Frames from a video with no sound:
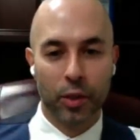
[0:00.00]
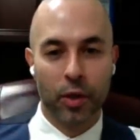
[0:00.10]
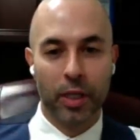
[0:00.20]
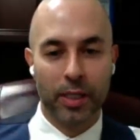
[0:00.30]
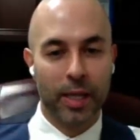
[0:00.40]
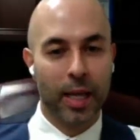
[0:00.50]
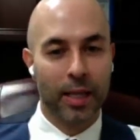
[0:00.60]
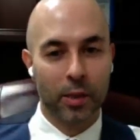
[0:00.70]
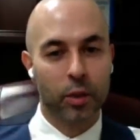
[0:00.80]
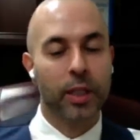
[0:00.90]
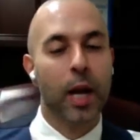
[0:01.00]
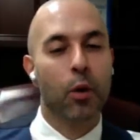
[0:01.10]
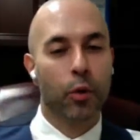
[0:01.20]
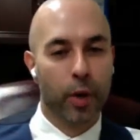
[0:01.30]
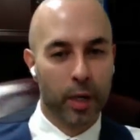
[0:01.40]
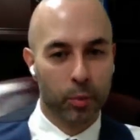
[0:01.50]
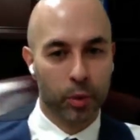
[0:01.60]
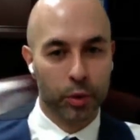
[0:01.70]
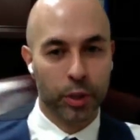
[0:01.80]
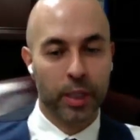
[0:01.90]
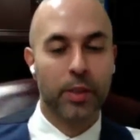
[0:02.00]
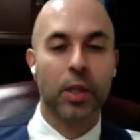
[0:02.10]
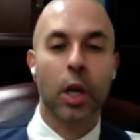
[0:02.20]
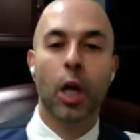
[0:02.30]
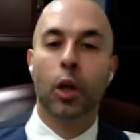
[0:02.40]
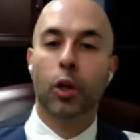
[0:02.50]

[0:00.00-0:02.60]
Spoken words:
attorney is saying is, look at how credible she is.